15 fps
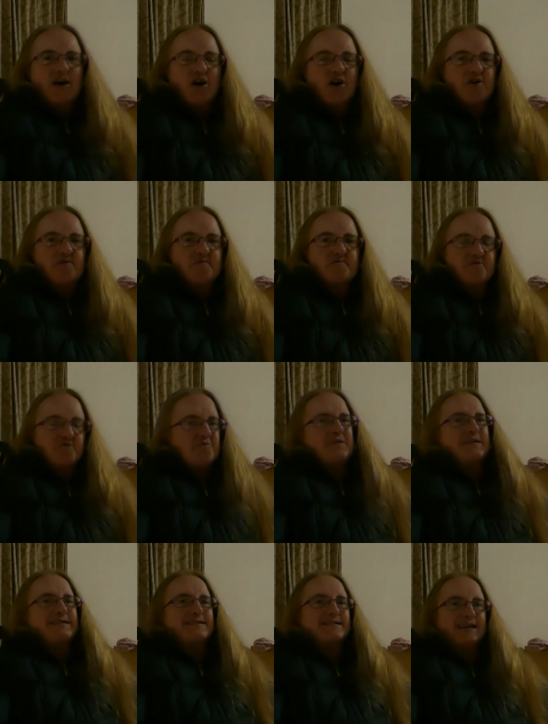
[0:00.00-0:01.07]
to
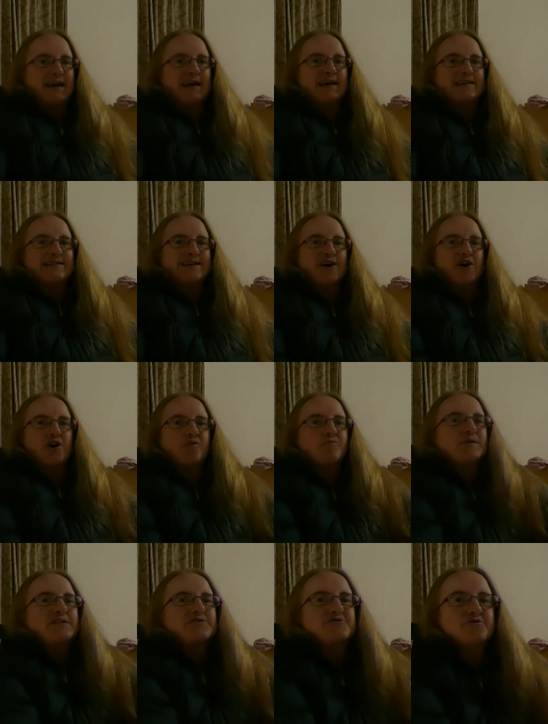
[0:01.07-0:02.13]
this day,
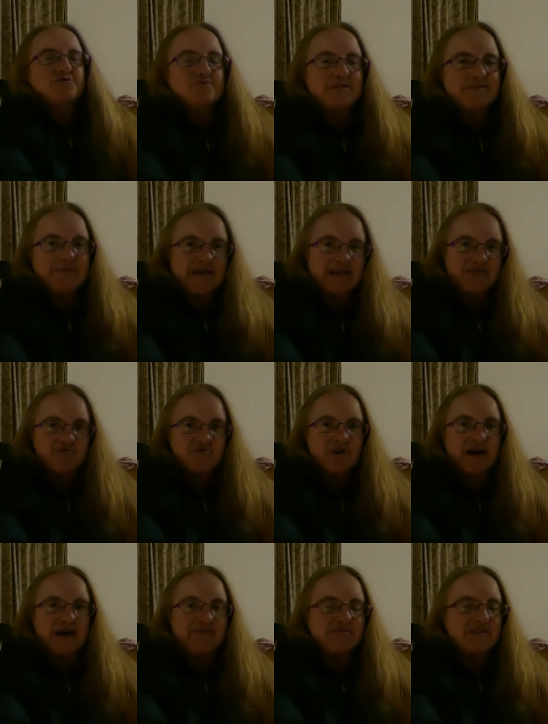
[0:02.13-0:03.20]
only 2
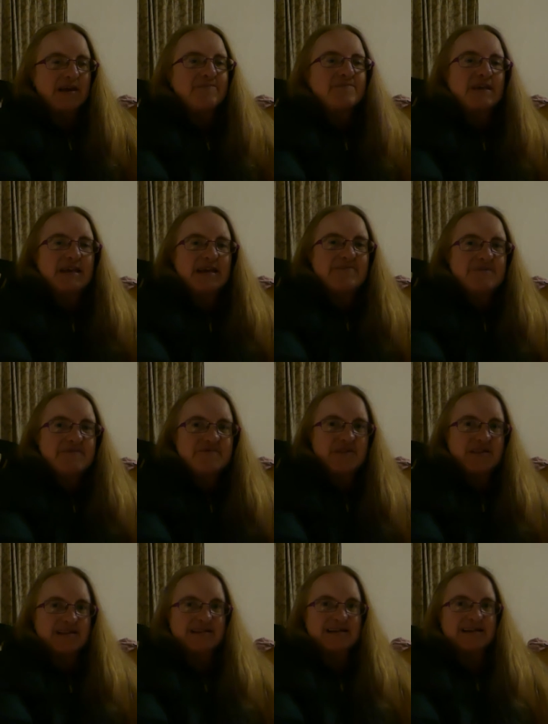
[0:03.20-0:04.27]
spacecraft have ever
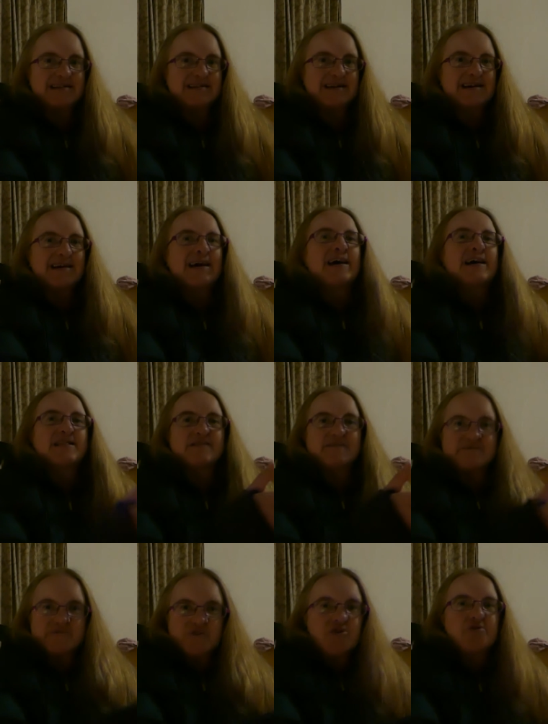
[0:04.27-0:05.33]
visited the
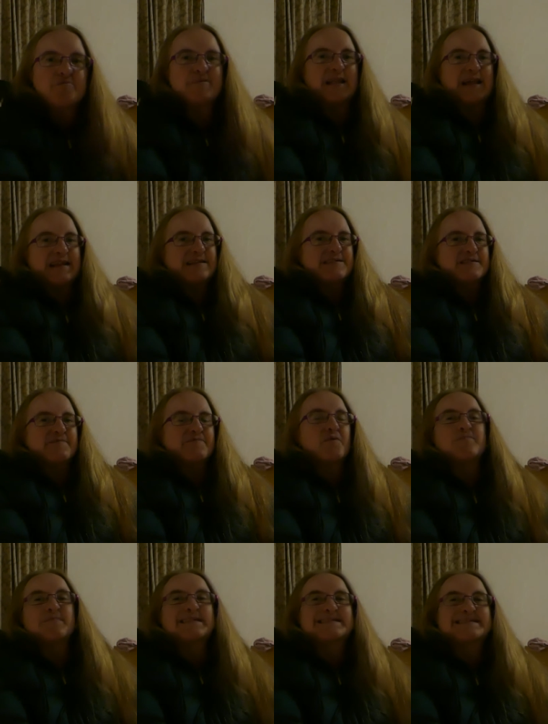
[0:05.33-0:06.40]
first planet
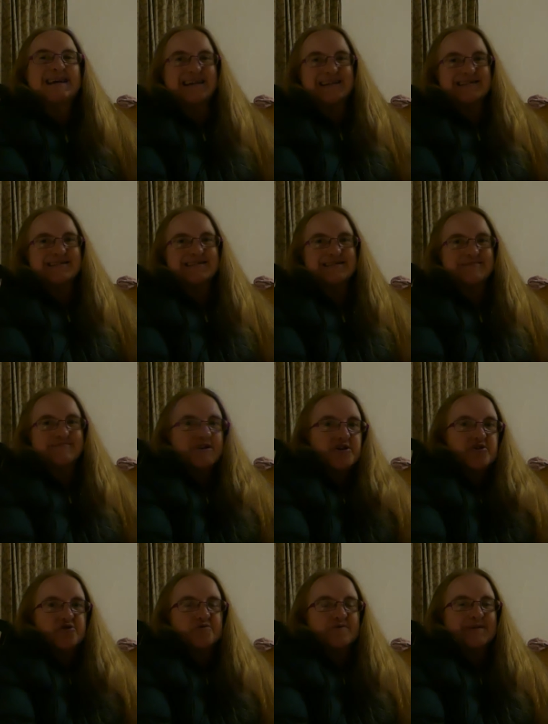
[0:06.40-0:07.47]
from the Sun,
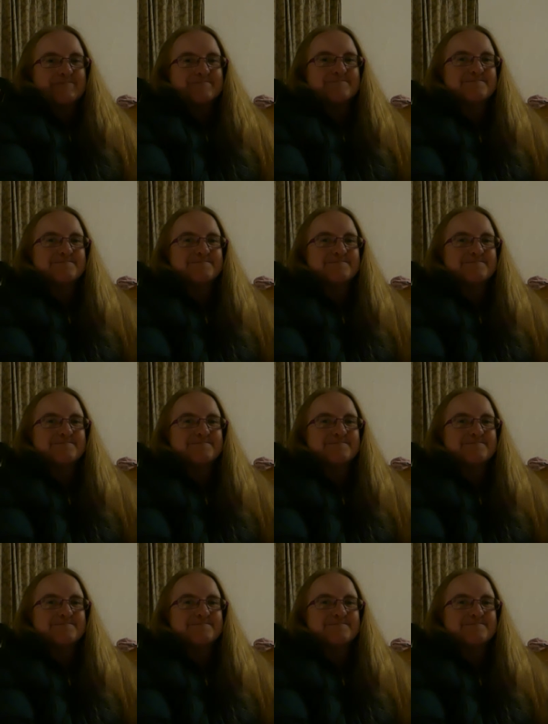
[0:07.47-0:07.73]
Mercury.